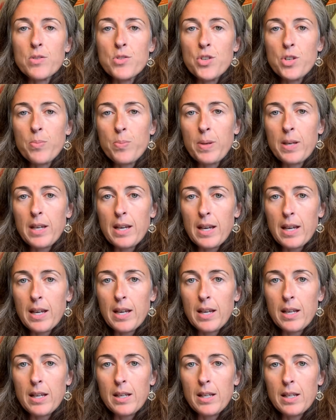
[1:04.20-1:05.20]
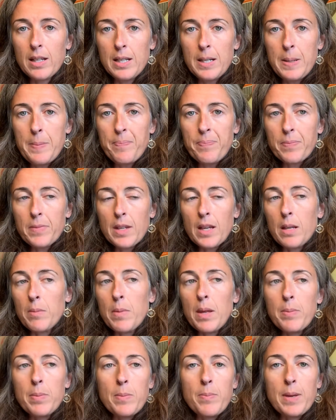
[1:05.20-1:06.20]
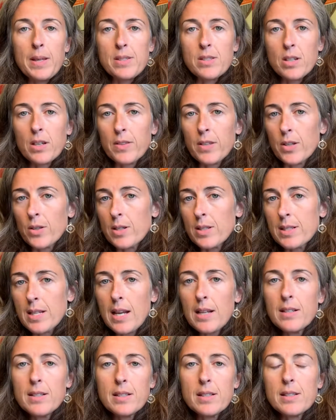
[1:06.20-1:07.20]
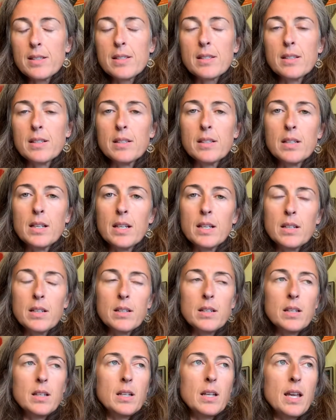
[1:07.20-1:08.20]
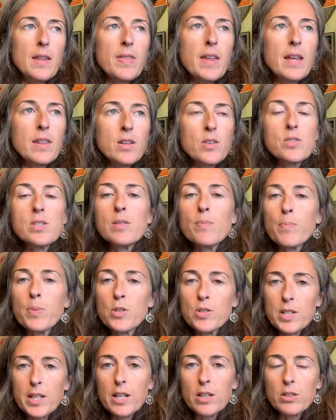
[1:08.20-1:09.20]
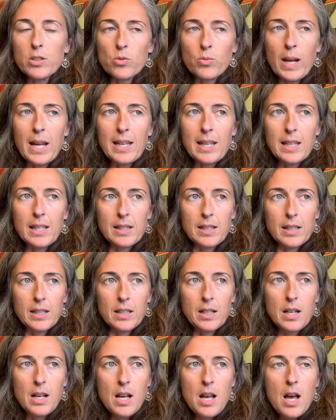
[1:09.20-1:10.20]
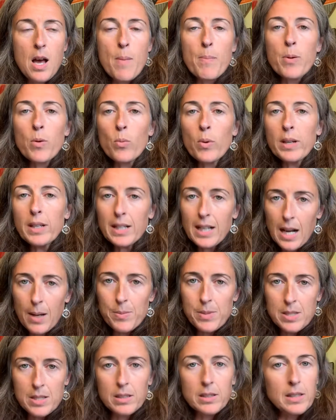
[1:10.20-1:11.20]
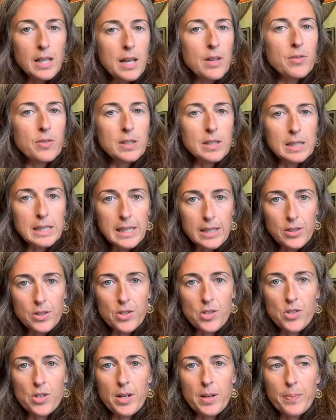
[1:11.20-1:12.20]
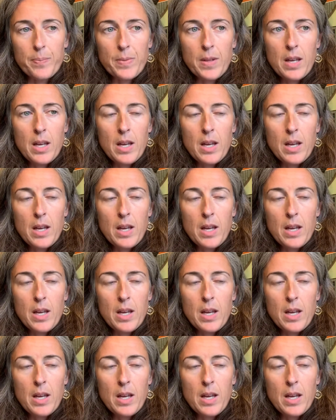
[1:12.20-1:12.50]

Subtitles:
GPA and maybe based on their attendance, and there's a particular ranking there. But when it comes to life and leadership,